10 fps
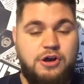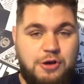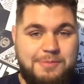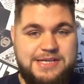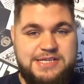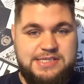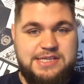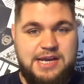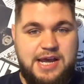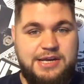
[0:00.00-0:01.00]
or
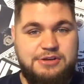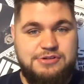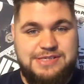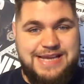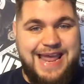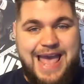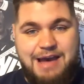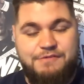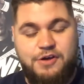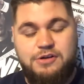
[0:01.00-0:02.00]
Manchester United. He doesn't say
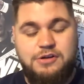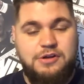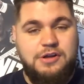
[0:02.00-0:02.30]
ever.